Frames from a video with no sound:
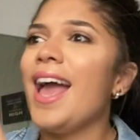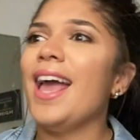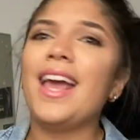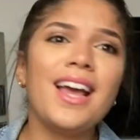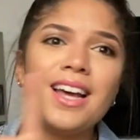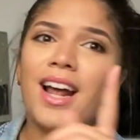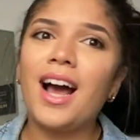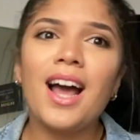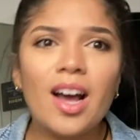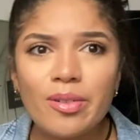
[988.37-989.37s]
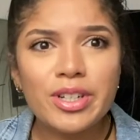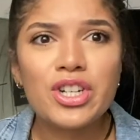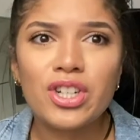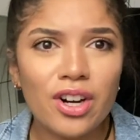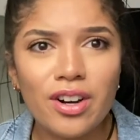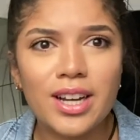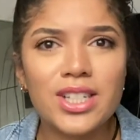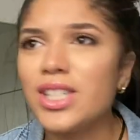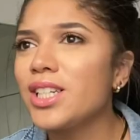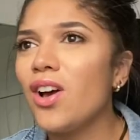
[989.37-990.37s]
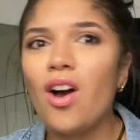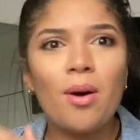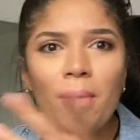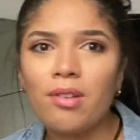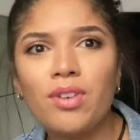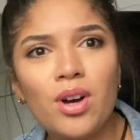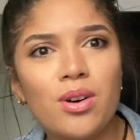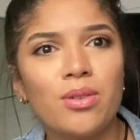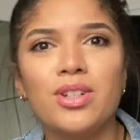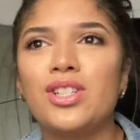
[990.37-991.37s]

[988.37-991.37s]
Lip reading: And I have insurance on my phone.